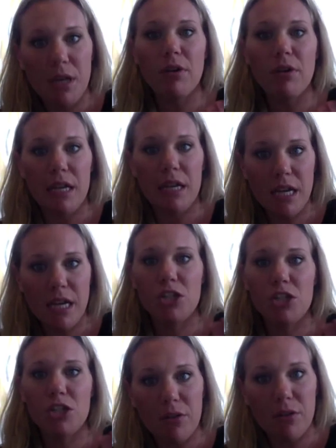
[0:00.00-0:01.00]
ready, take a
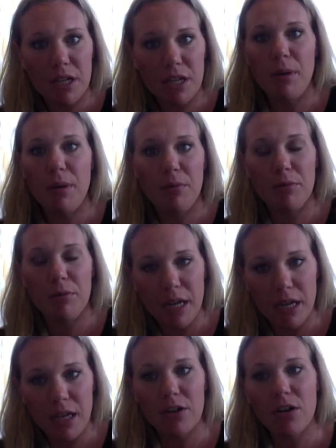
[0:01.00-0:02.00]
shower, get the baby
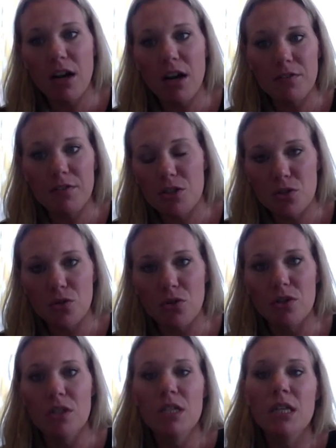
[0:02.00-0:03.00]
ready, get her off to
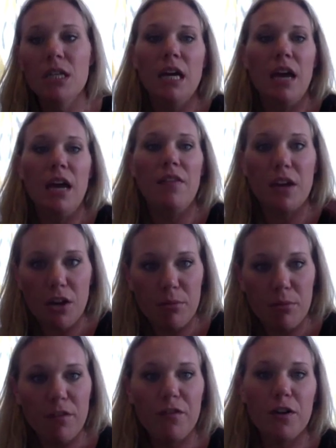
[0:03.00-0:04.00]
school, and then go to
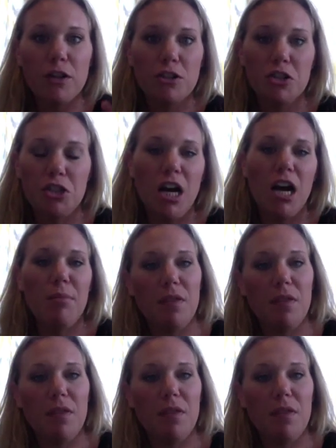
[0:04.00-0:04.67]
my first job.